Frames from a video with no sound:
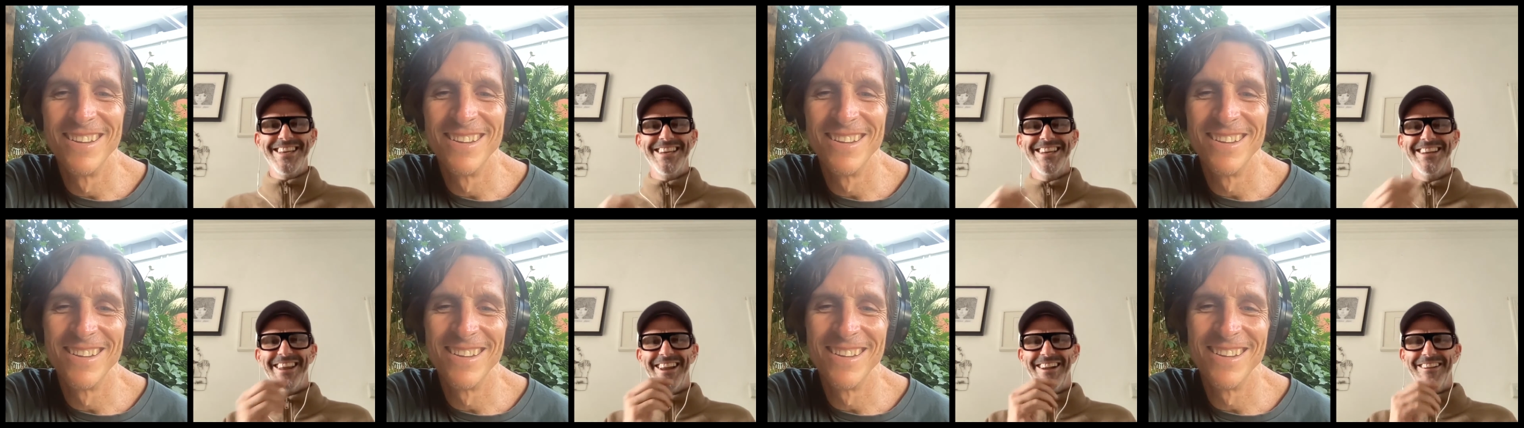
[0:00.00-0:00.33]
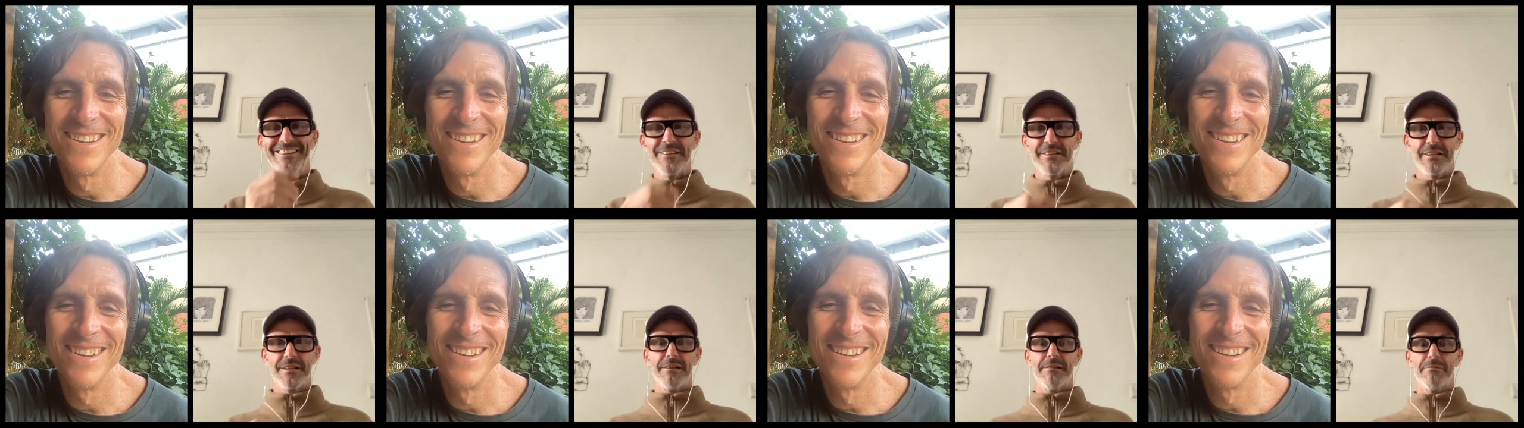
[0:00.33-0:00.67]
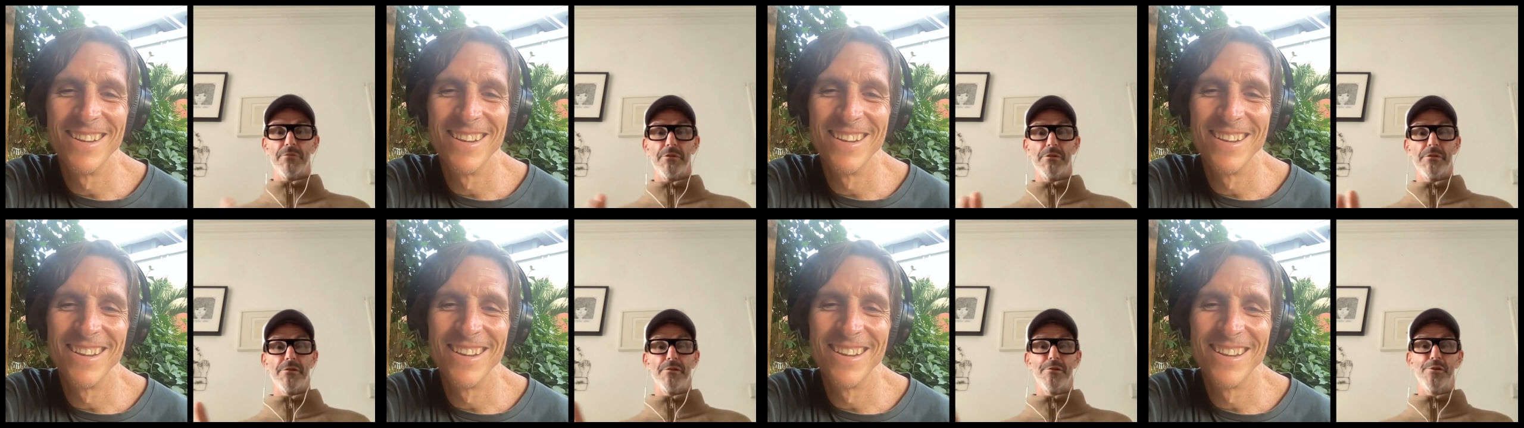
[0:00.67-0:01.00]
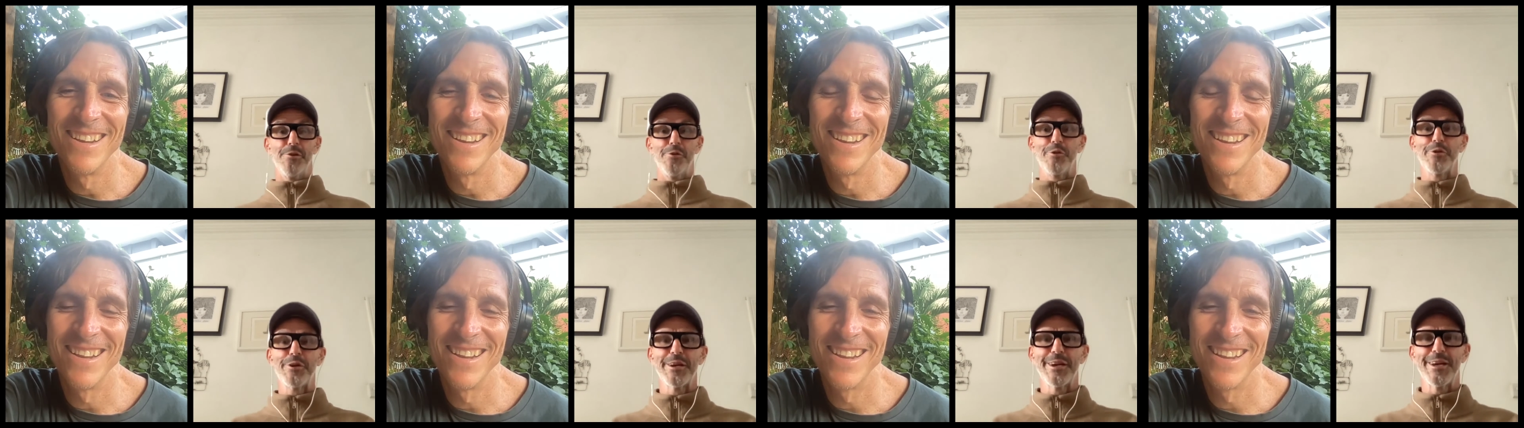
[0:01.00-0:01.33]
Speaker 1: You know, I'm like,
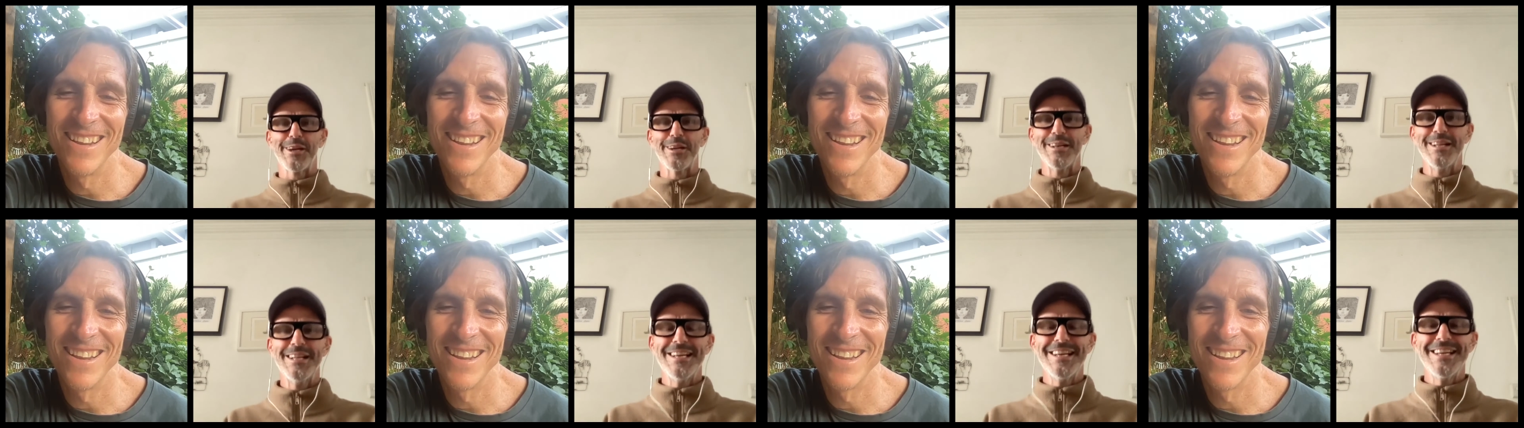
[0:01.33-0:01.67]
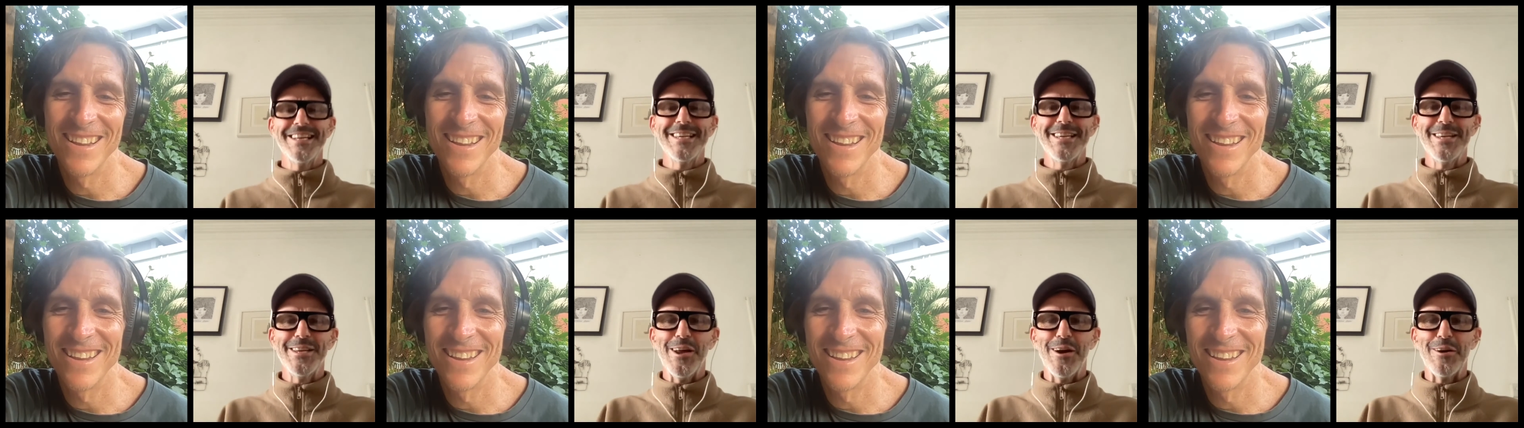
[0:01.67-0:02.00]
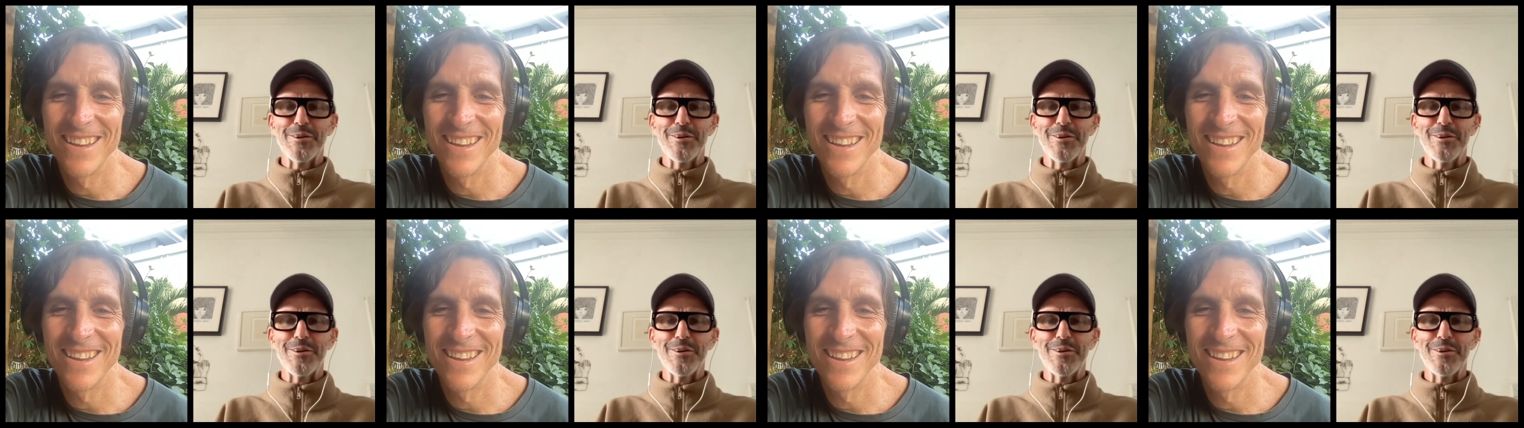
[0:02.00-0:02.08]
oh, okay. You